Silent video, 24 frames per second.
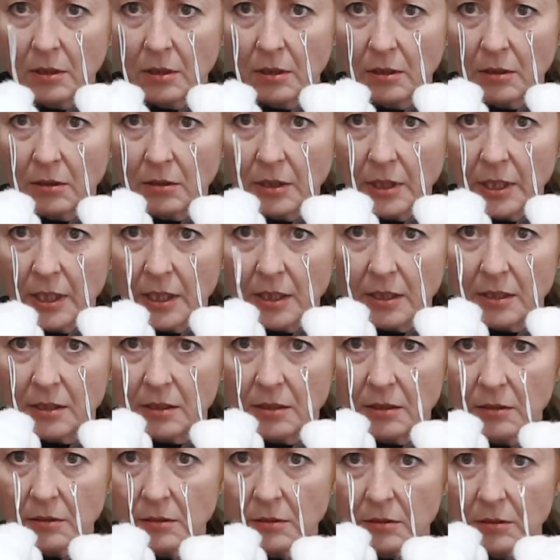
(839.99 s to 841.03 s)
on his
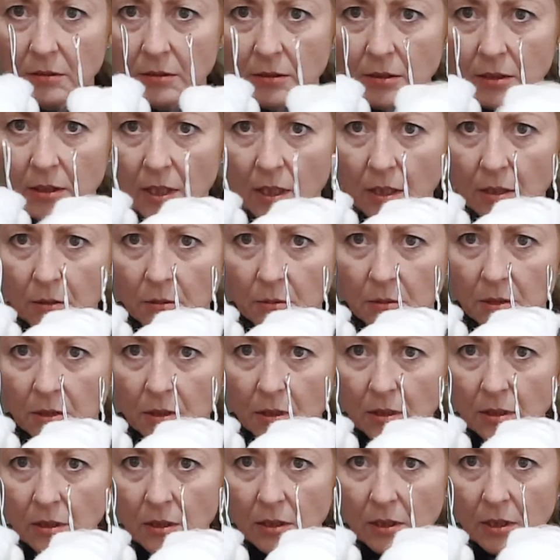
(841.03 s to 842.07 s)
nose,
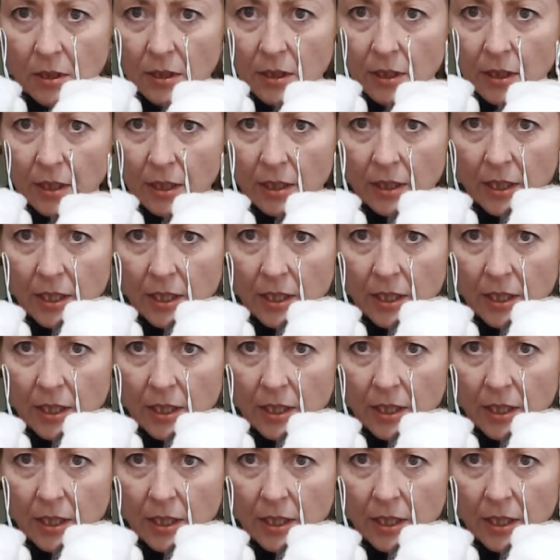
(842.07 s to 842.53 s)
and